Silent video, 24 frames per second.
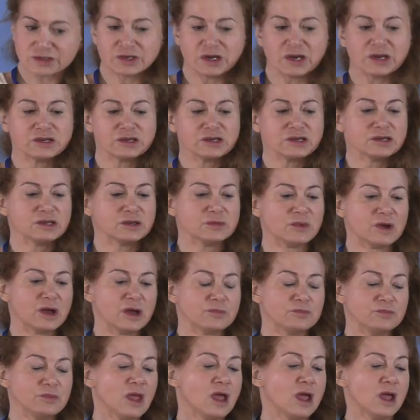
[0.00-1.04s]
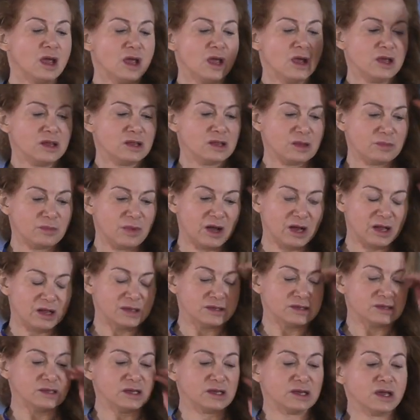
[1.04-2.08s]
changing the
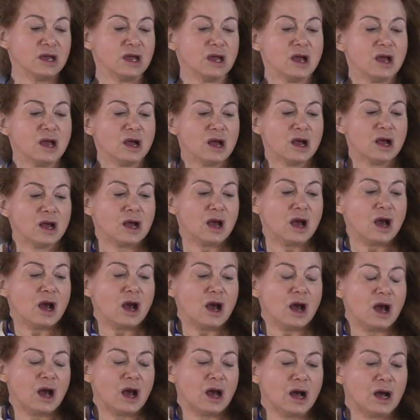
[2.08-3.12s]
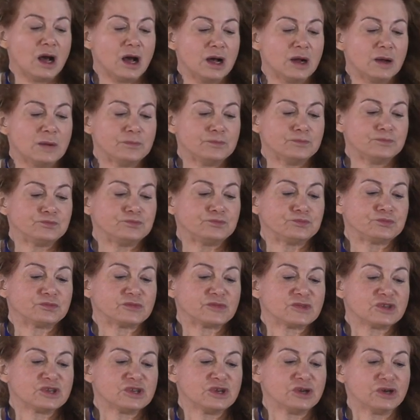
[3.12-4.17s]
policy,
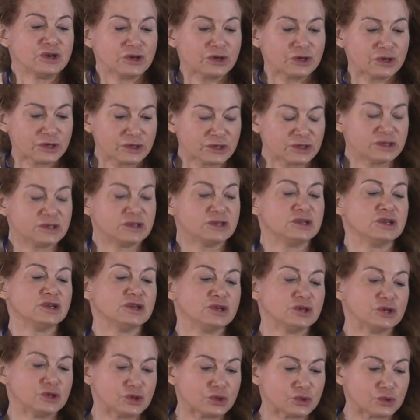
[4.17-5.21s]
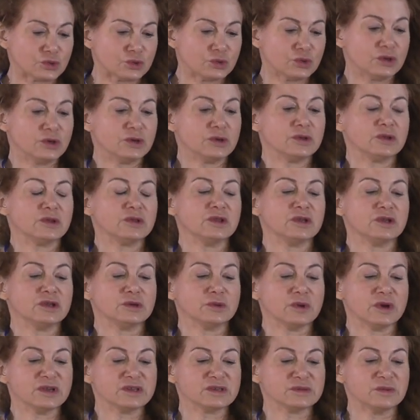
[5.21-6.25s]
turned to the
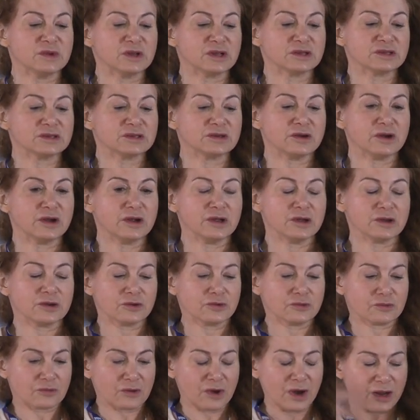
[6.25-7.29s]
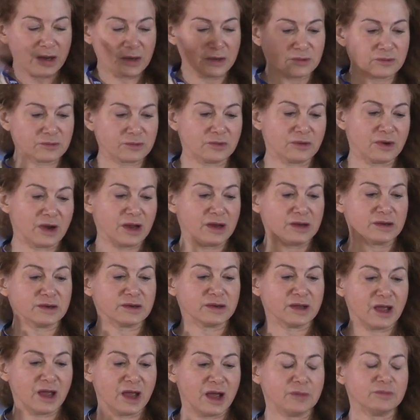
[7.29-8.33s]
U.S. military, a great, great
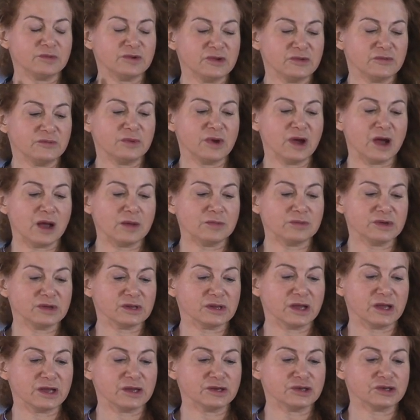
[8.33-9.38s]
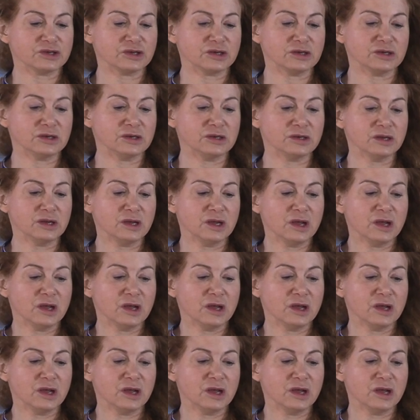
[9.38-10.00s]
captive population,